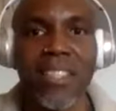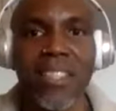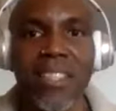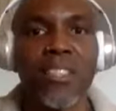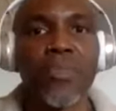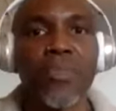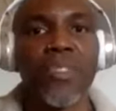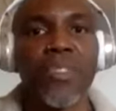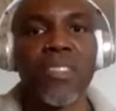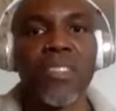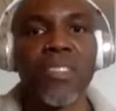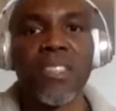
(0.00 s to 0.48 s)
It's
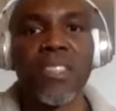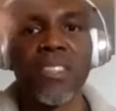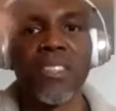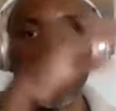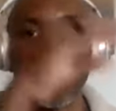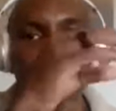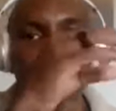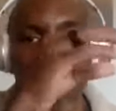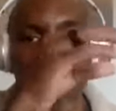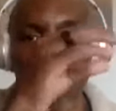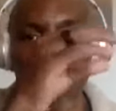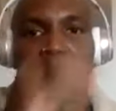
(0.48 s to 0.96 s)
the
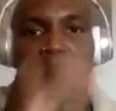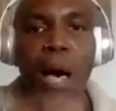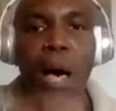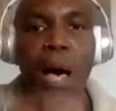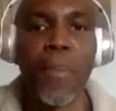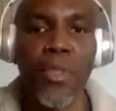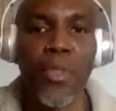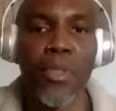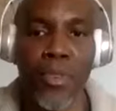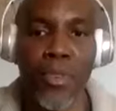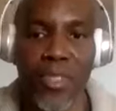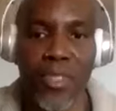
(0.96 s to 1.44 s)
resistance on
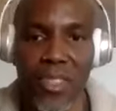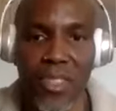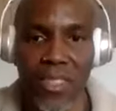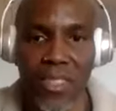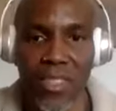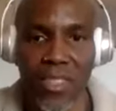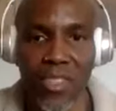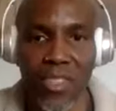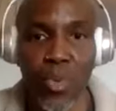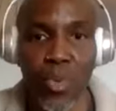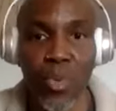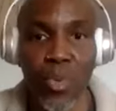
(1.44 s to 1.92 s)
top of the
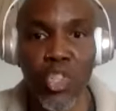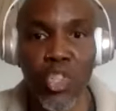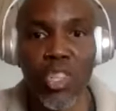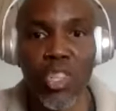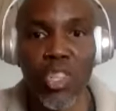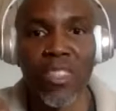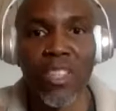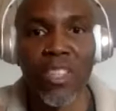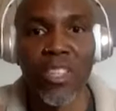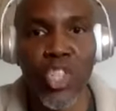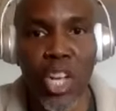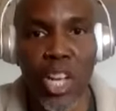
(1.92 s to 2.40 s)
resistance, which
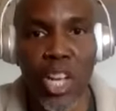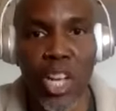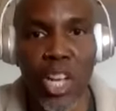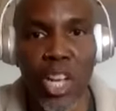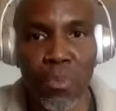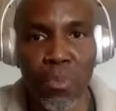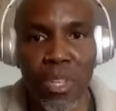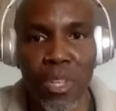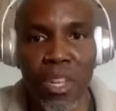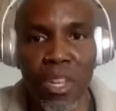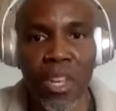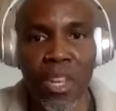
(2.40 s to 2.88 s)
is the
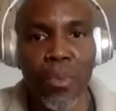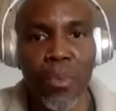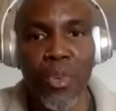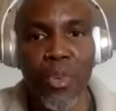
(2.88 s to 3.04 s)
judgment,